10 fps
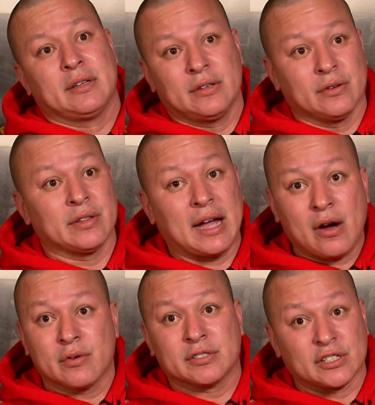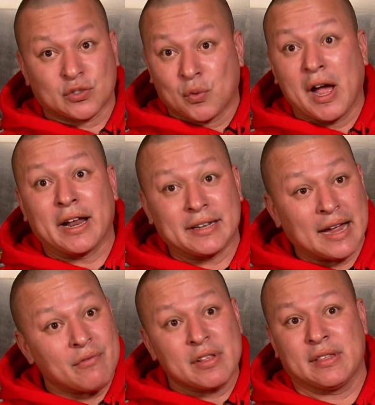you know, the hours, the sweat,
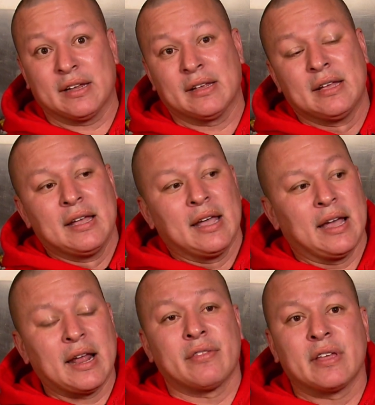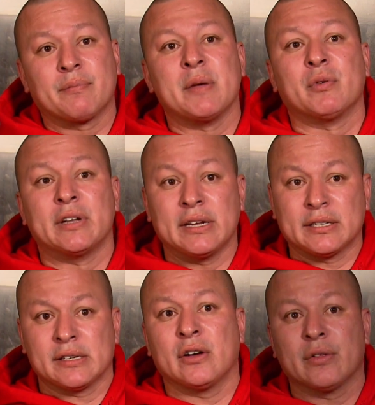everything. And I think people need
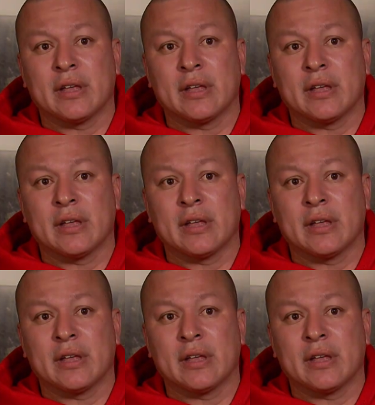to know